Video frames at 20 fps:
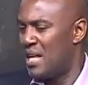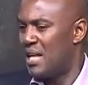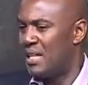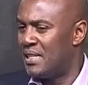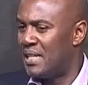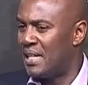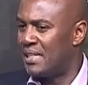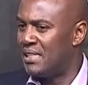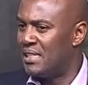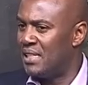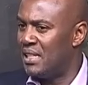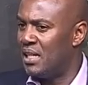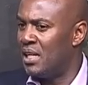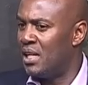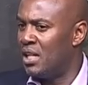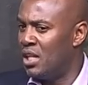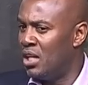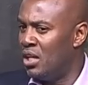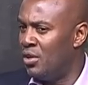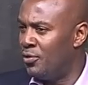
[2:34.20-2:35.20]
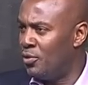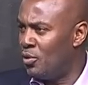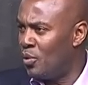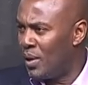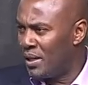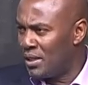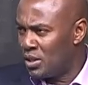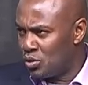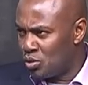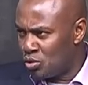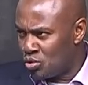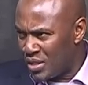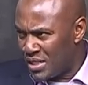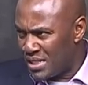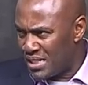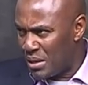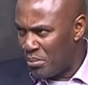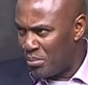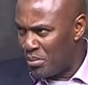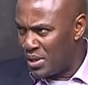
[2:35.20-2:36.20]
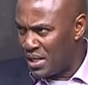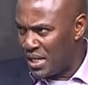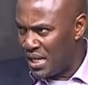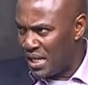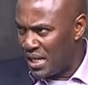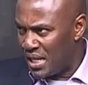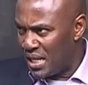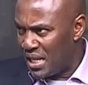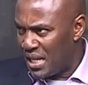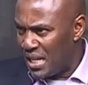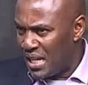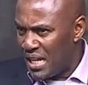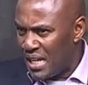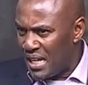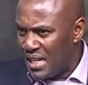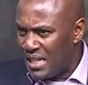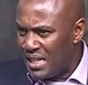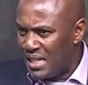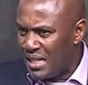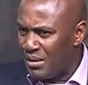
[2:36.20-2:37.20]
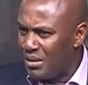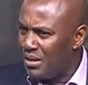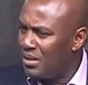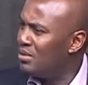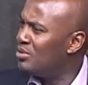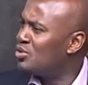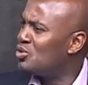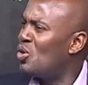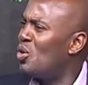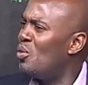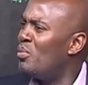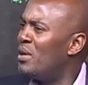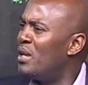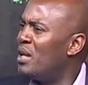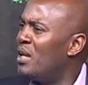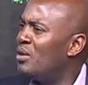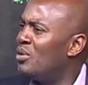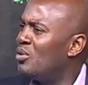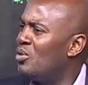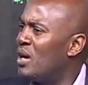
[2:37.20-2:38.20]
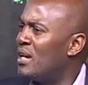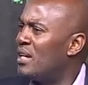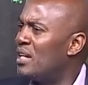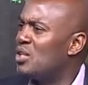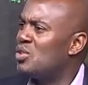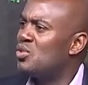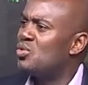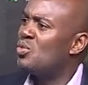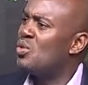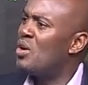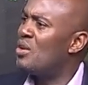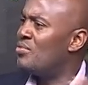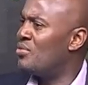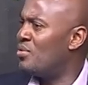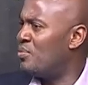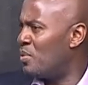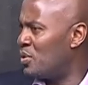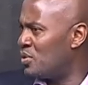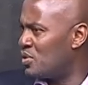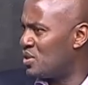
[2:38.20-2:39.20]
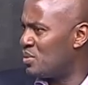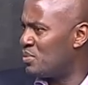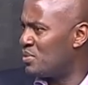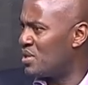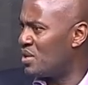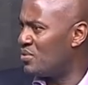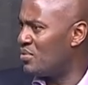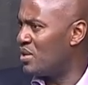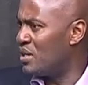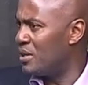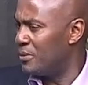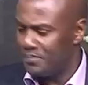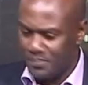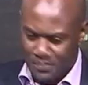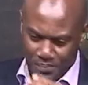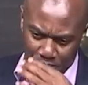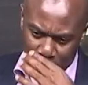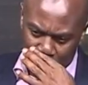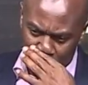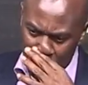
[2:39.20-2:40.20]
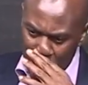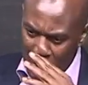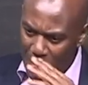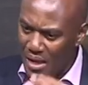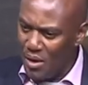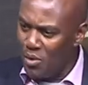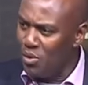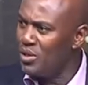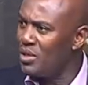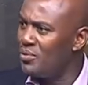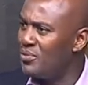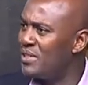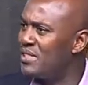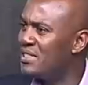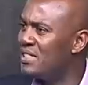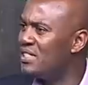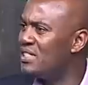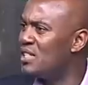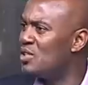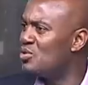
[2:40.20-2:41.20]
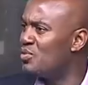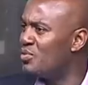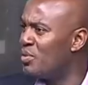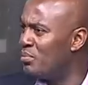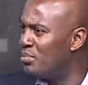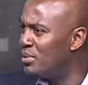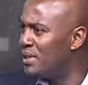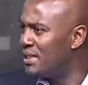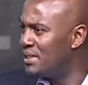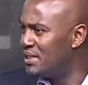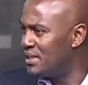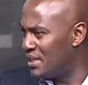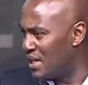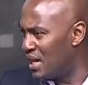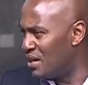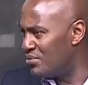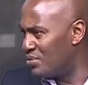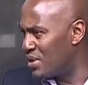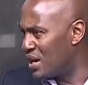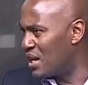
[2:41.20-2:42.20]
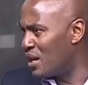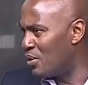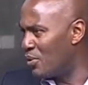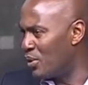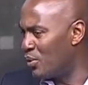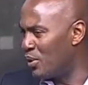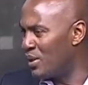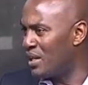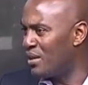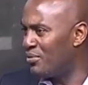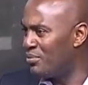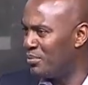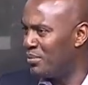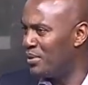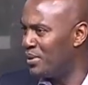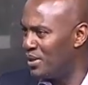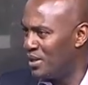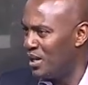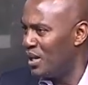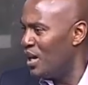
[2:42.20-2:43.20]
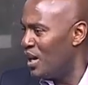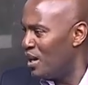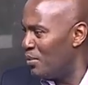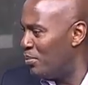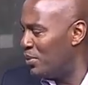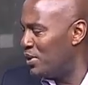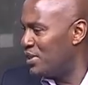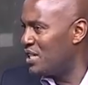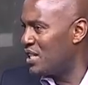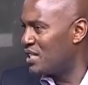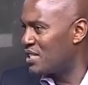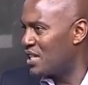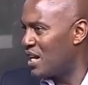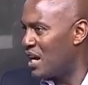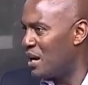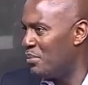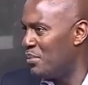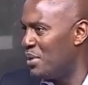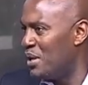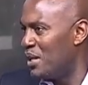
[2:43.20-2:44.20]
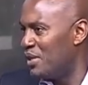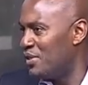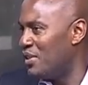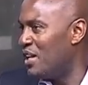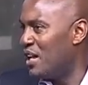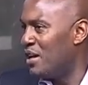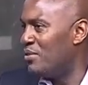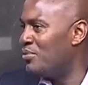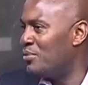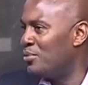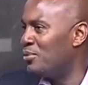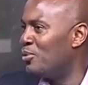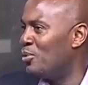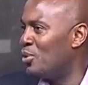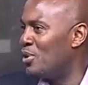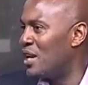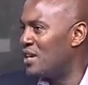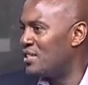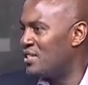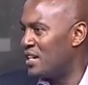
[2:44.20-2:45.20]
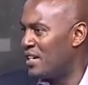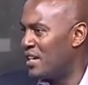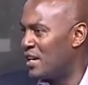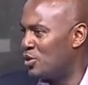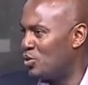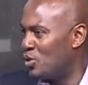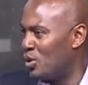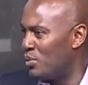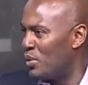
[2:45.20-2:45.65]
that uh, if you wanted to trust somebody, so many Ugandans who have opposed Museveni on the first instance of a bullet, they have run away. When they have been, police has come, they have gone. But this man has dug